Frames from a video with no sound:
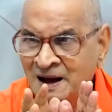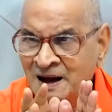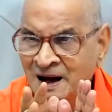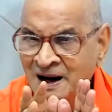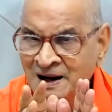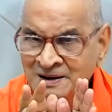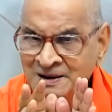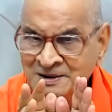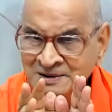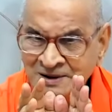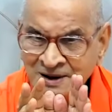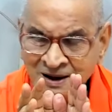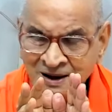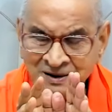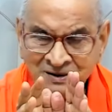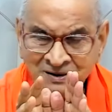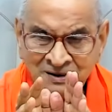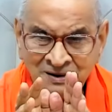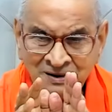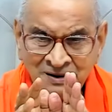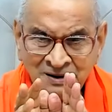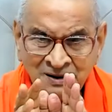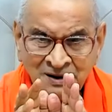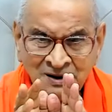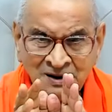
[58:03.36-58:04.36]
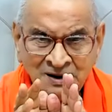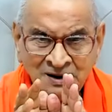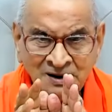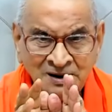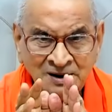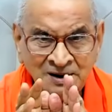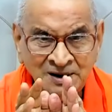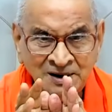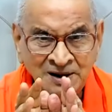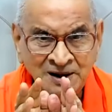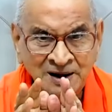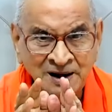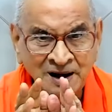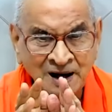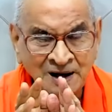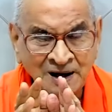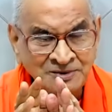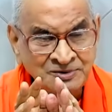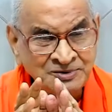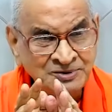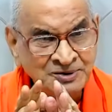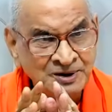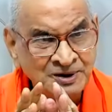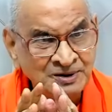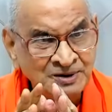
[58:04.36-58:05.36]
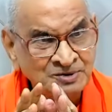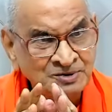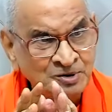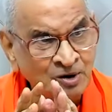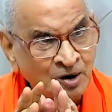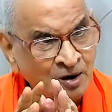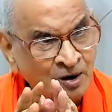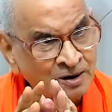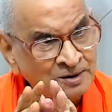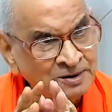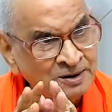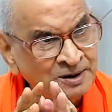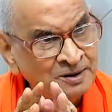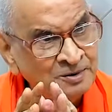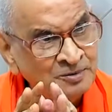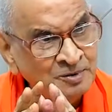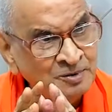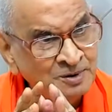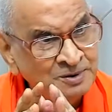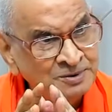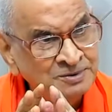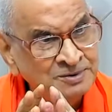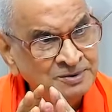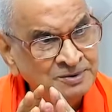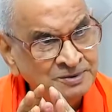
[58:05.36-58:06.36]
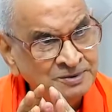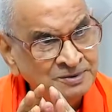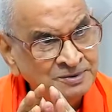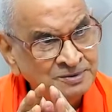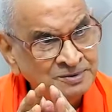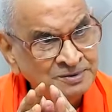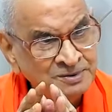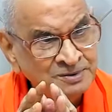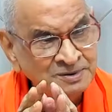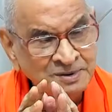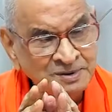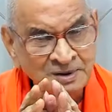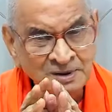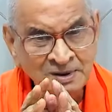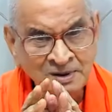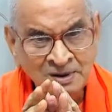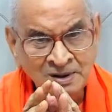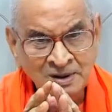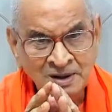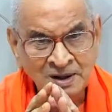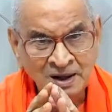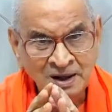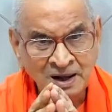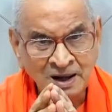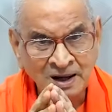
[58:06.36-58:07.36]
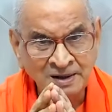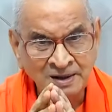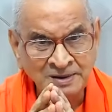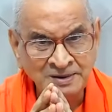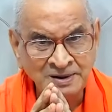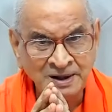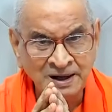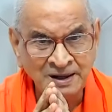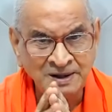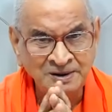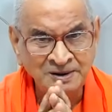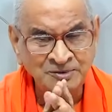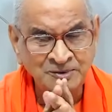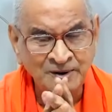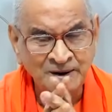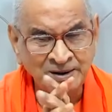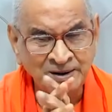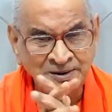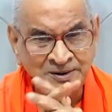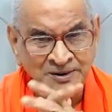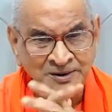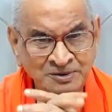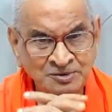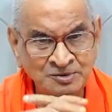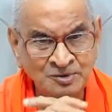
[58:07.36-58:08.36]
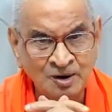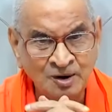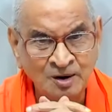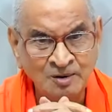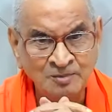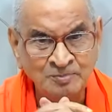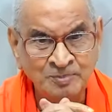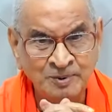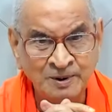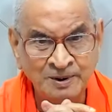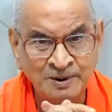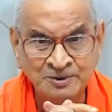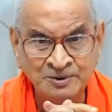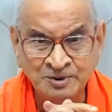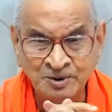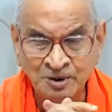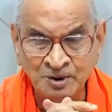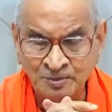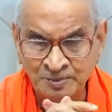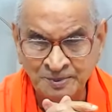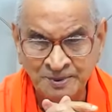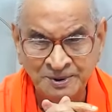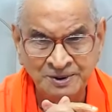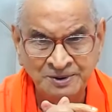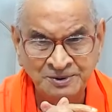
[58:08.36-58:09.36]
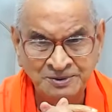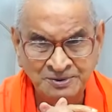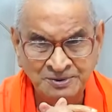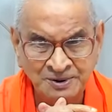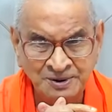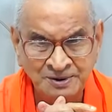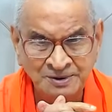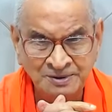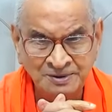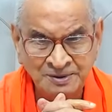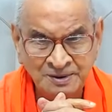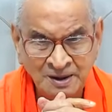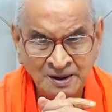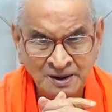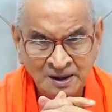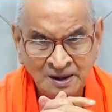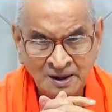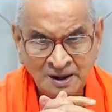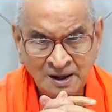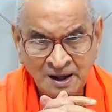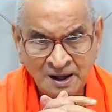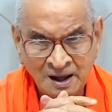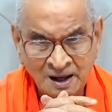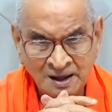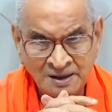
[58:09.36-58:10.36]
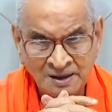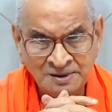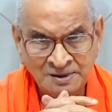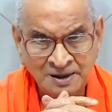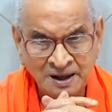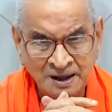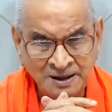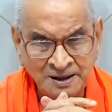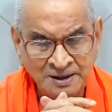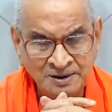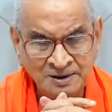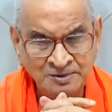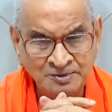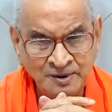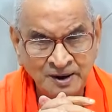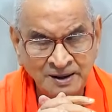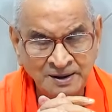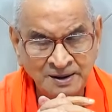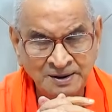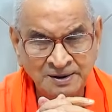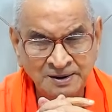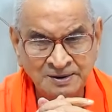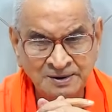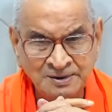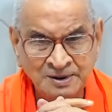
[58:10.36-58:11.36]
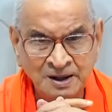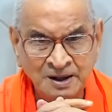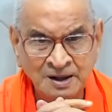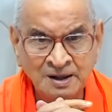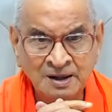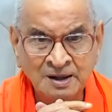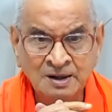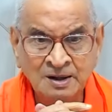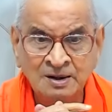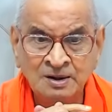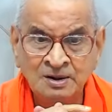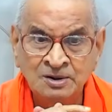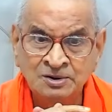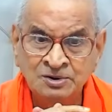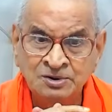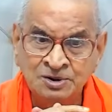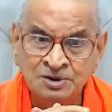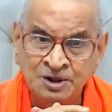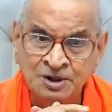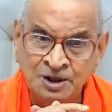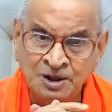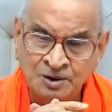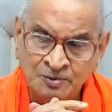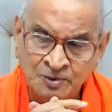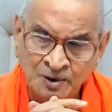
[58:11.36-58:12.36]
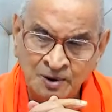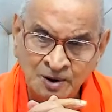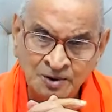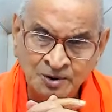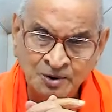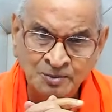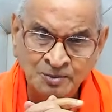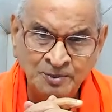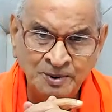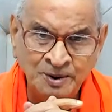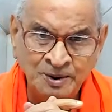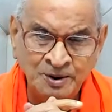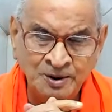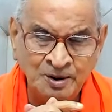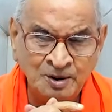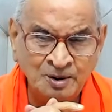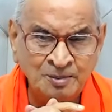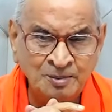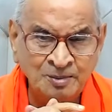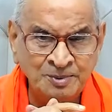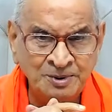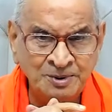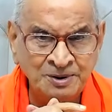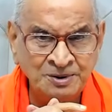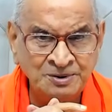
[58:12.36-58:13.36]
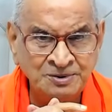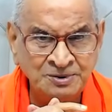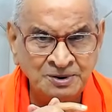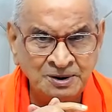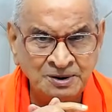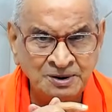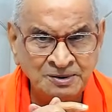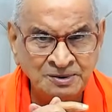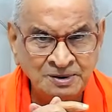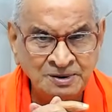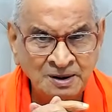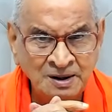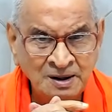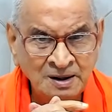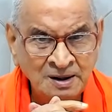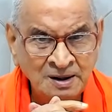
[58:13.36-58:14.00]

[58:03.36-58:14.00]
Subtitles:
And then he answers all their questions. And that is why it is called Prashnopanishad. And that is why it is a sequel to Mundakupanishad.